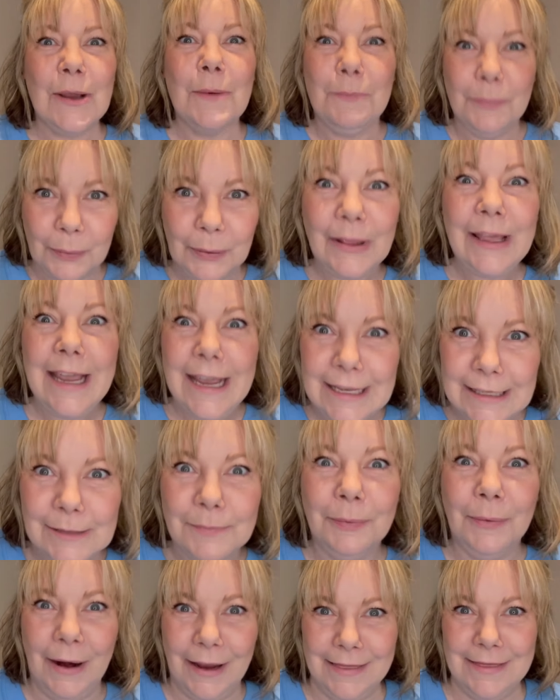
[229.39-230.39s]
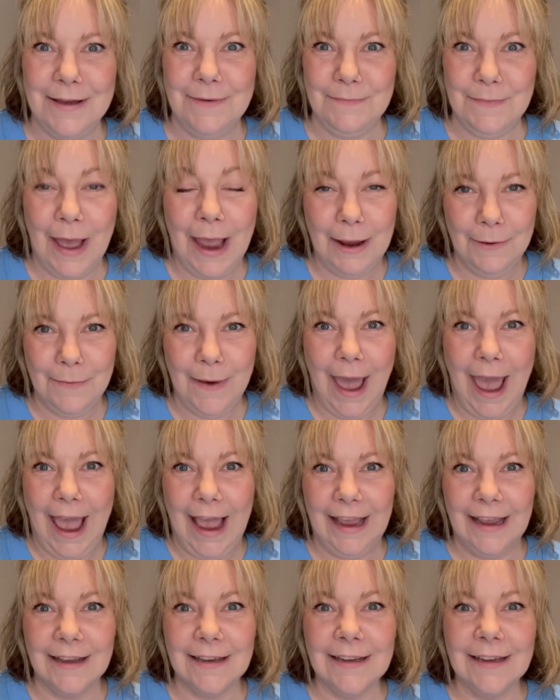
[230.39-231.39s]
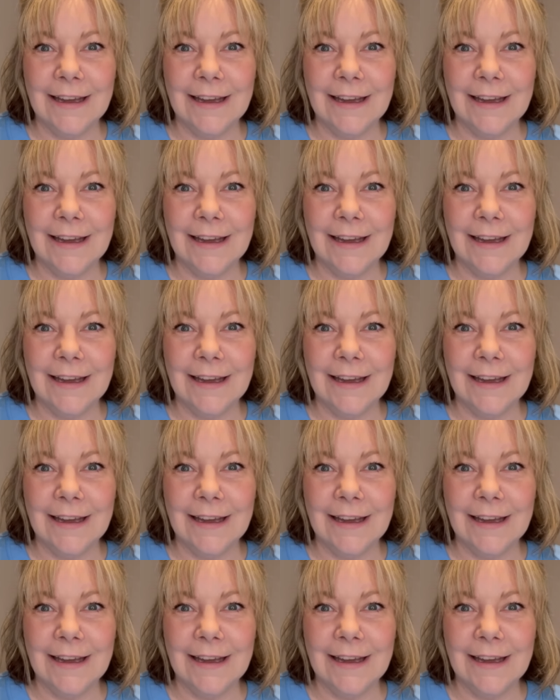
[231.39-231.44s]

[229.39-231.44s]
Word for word: please bring them my way.